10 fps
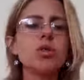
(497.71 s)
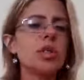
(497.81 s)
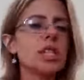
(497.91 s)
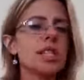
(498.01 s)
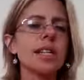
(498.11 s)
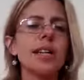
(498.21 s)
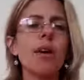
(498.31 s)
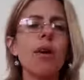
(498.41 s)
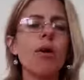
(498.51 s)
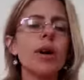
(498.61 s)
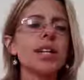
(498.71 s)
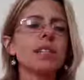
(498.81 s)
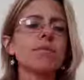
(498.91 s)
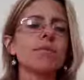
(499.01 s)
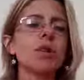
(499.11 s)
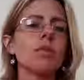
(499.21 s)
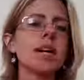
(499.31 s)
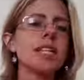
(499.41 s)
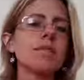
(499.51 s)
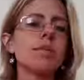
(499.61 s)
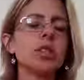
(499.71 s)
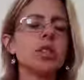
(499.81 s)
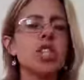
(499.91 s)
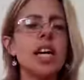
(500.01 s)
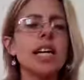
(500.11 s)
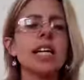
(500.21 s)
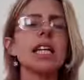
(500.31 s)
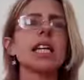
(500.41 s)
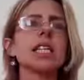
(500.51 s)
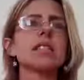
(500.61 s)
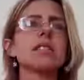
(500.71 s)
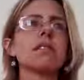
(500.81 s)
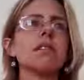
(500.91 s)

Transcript: years ago and nobody's been checking it.